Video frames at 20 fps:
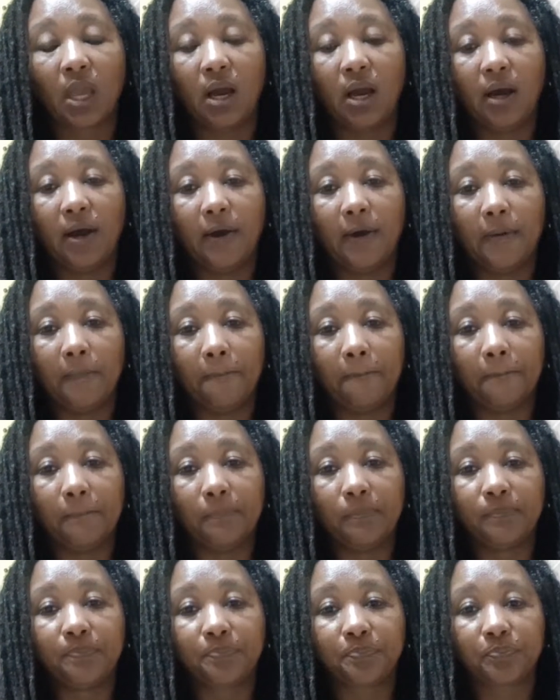
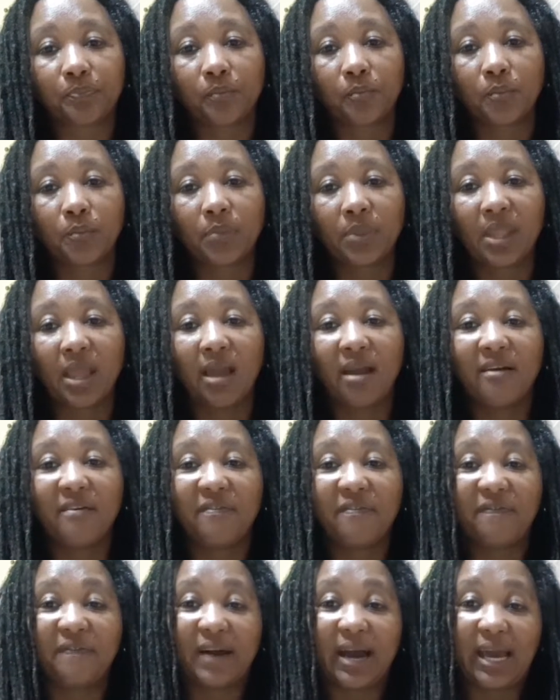
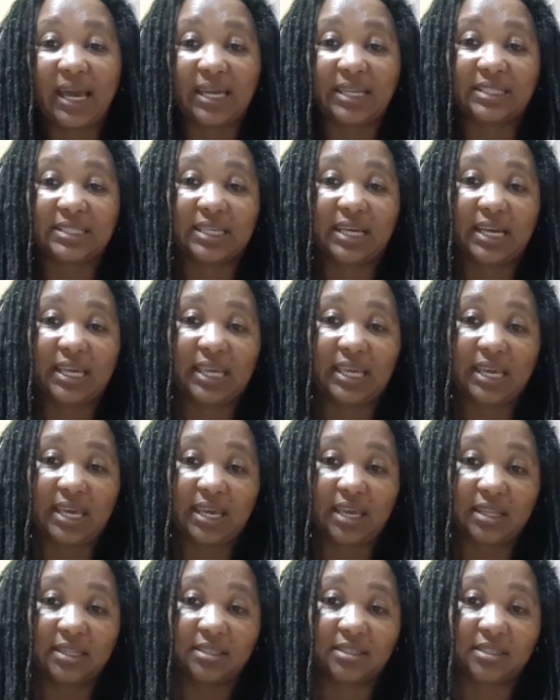fight
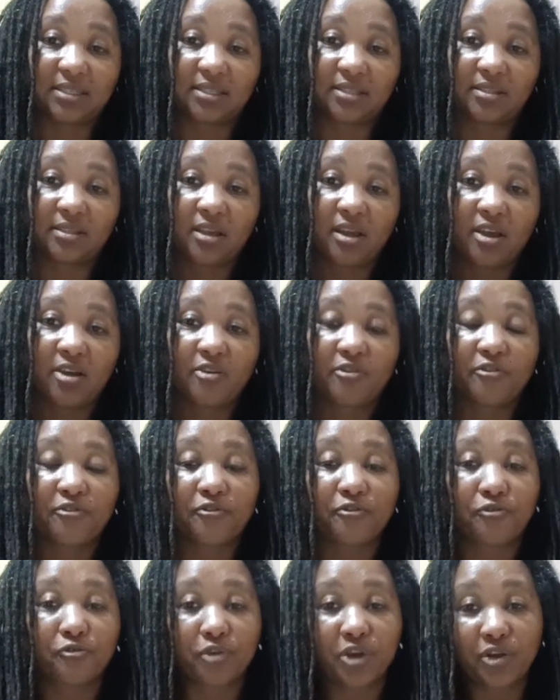against
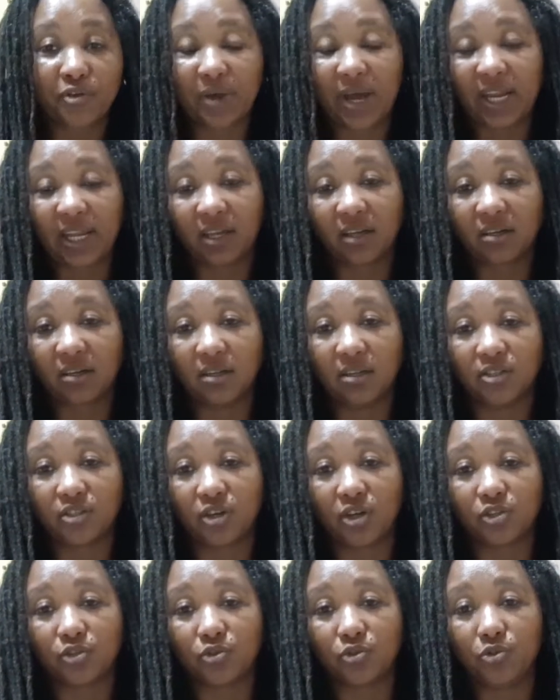free radicals,
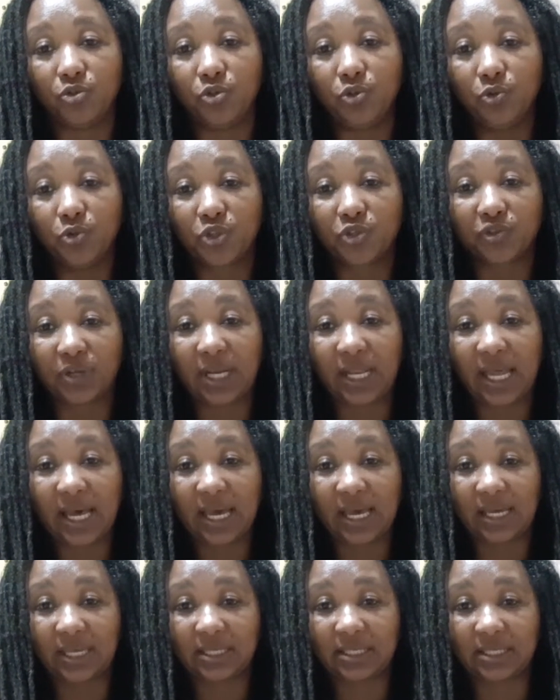or to
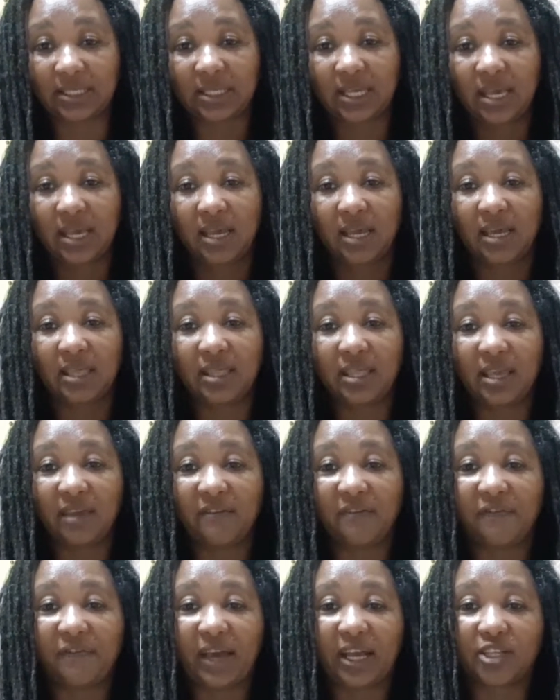neutralize the
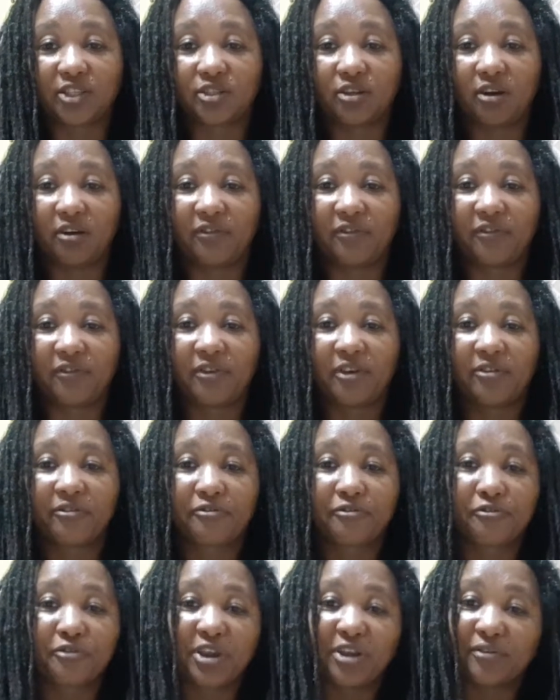effect of
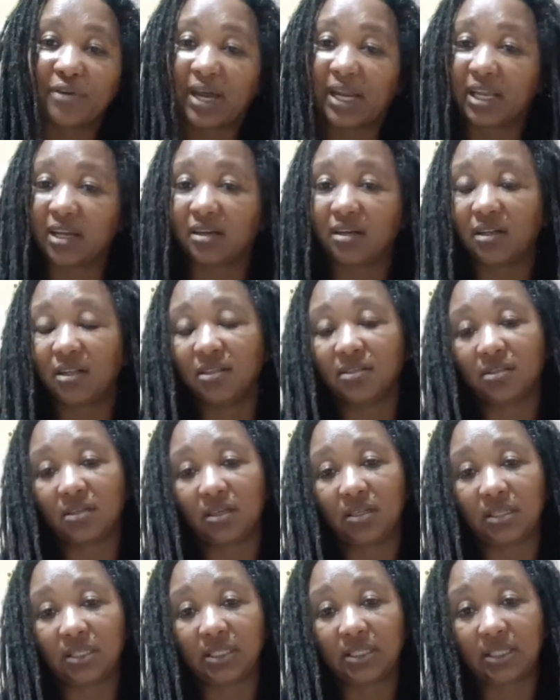free radicals
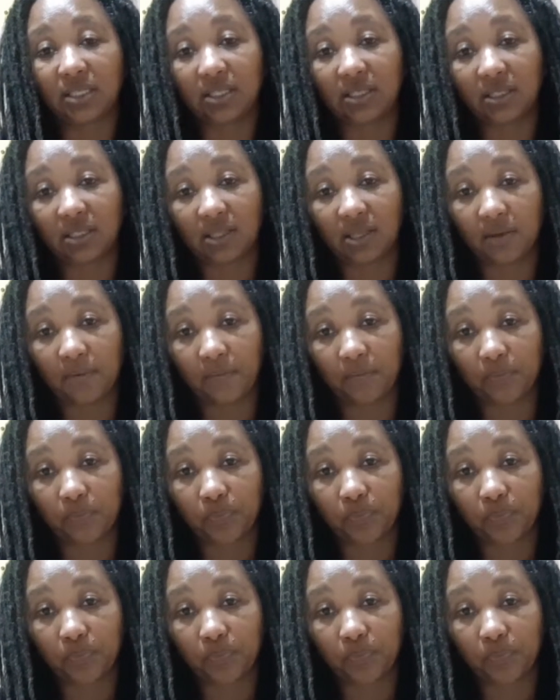on the system.